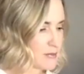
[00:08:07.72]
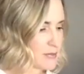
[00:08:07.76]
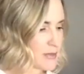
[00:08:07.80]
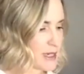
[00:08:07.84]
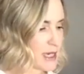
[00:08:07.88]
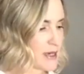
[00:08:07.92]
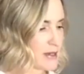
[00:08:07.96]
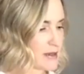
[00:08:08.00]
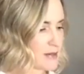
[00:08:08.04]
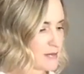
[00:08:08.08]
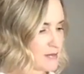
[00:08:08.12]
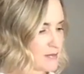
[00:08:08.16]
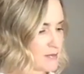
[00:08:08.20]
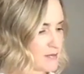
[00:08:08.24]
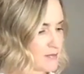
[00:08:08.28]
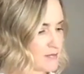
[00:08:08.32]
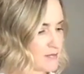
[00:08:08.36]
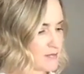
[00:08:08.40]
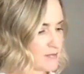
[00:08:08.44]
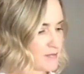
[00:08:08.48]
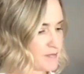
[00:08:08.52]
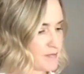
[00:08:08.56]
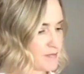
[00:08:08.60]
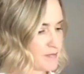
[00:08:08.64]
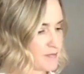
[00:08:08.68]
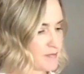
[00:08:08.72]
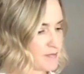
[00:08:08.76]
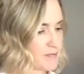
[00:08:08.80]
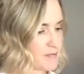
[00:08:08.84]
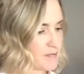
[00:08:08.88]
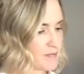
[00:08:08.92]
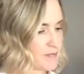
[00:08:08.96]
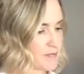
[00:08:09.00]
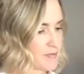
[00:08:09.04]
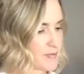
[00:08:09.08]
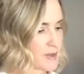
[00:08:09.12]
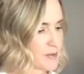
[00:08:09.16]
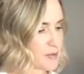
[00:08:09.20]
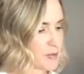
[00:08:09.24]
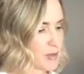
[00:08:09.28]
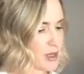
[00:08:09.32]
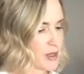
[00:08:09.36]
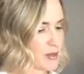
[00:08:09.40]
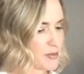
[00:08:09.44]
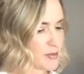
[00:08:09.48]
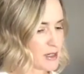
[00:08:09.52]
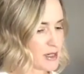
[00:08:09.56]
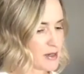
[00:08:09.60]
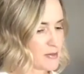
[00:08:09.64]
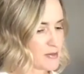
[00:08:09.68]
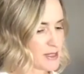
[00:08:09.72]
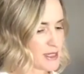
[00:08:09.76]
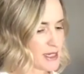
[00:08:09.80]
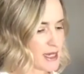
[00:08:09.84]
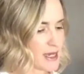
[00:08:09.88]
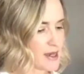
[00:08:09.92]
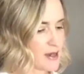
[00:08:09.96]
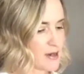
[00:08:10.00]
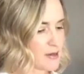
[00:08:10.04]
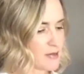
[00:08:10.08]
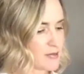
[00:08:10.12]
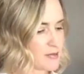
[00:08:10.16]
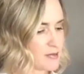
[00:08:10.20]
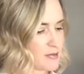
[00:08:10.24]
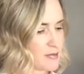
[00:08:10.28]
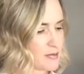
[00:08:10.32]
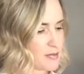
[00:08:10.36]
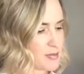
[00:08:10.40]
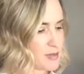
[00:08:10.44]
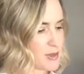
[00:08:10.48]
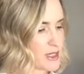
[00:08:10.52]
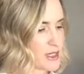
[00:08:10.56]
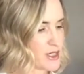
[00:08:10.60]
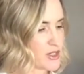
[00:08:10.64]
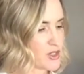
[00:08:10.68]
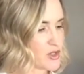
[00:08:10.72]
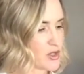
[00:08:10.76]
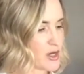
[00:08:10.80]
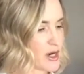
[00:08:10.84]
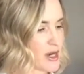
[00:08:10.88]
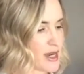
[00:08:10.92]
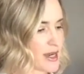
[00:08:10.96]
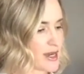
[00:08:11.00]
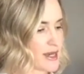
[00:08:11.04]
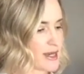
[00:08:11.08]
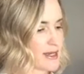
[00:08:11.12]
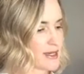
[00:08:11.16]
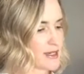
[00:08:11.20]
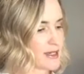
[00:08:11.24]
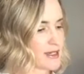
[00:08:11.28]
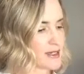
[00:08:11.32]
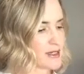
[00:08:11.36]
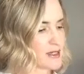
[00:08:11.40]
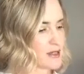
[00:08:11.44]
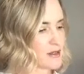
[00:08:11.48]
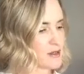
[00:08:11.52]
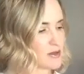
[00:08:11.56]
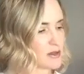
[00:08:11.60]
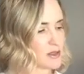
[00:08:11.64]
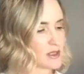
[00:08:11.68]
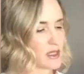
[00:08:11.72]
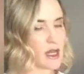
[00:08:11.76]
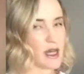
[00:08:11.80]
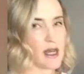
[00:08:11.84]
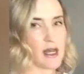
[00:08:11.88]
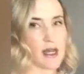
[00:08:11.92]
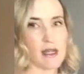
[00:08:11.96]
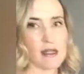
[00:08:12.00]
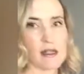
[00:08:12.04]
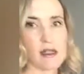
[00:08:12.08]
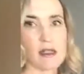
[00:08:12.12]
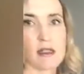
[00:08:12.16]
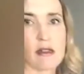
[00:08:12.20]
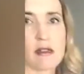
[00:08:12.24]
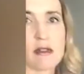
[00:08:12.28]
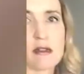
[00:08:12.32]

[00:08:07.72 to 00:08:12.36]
But the pulp comes out pretty dry. It gets a lot